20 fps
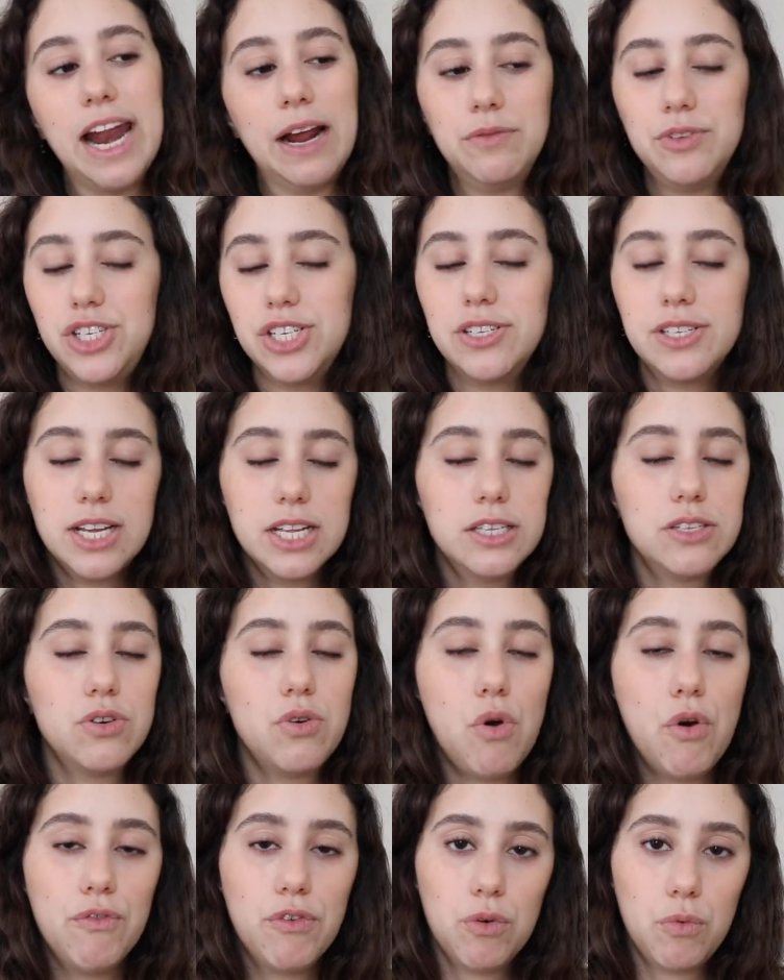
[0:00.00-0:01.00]
And I would just get
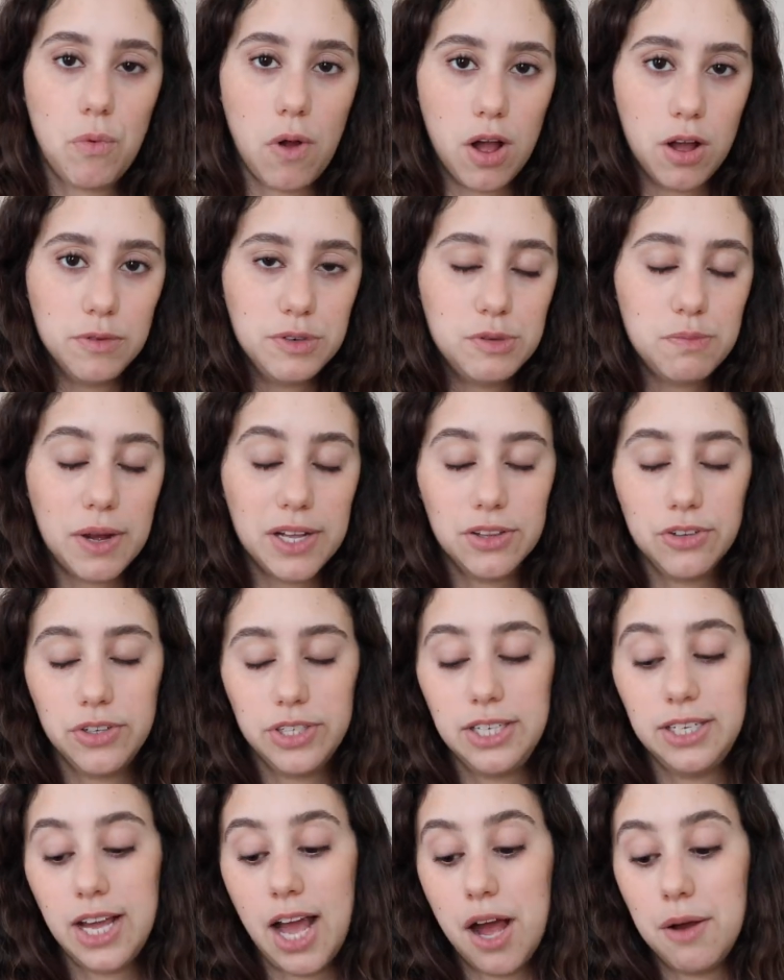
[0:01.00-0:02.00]
so overwhelmed by
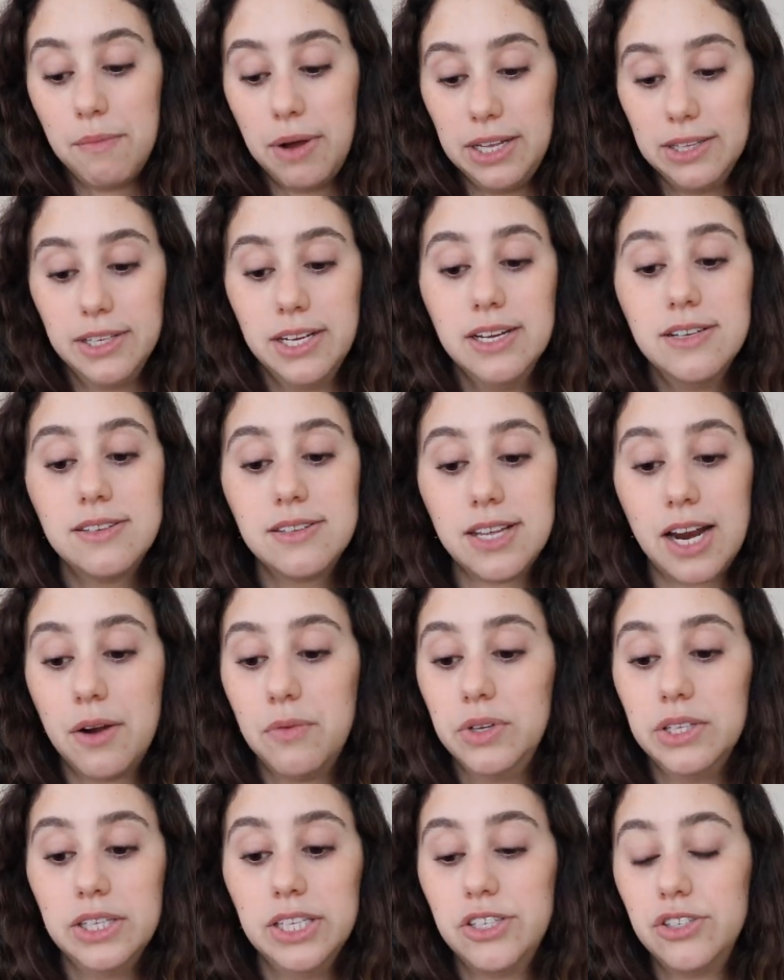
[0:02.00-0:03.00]
looking at my list that I
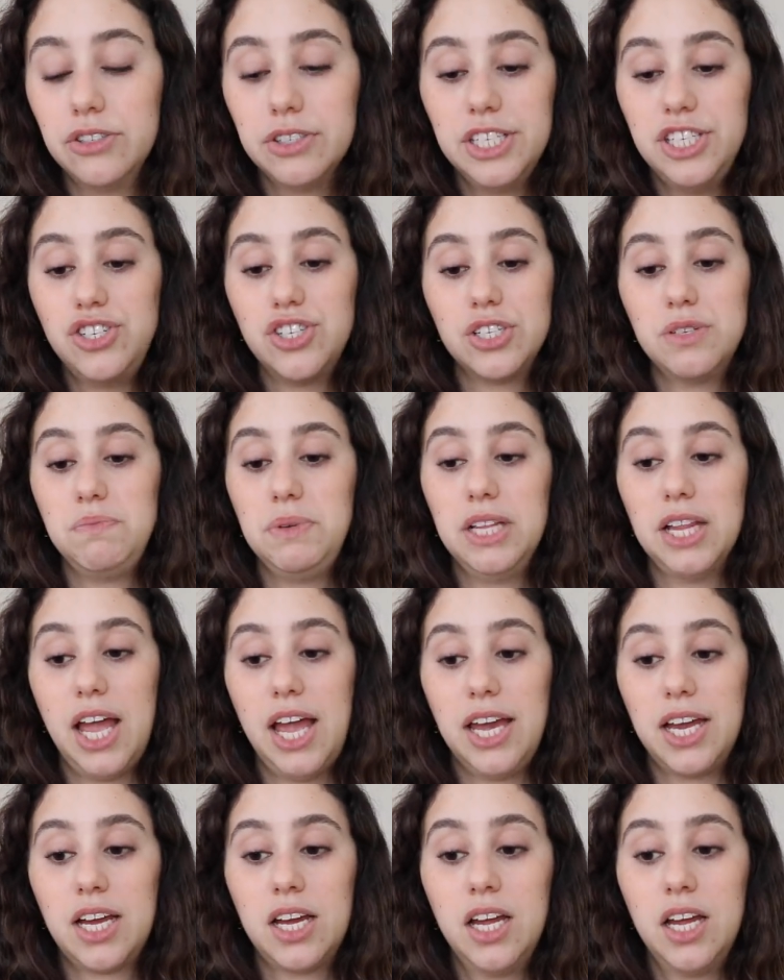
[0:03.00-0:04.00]
would literally just be
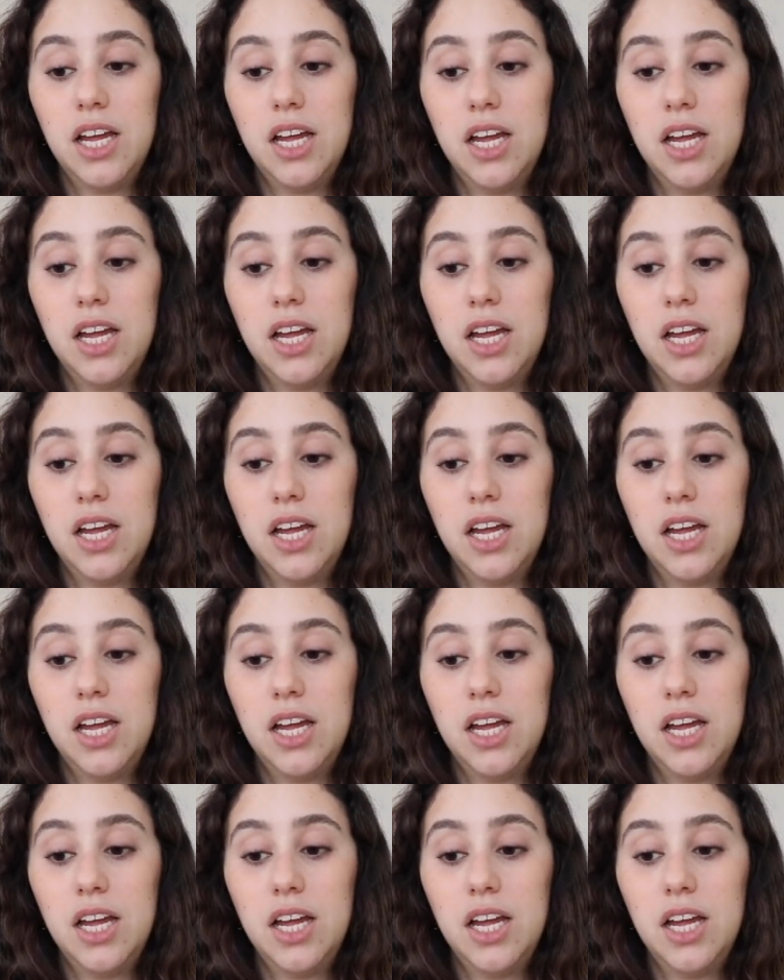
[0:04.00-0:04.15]
like,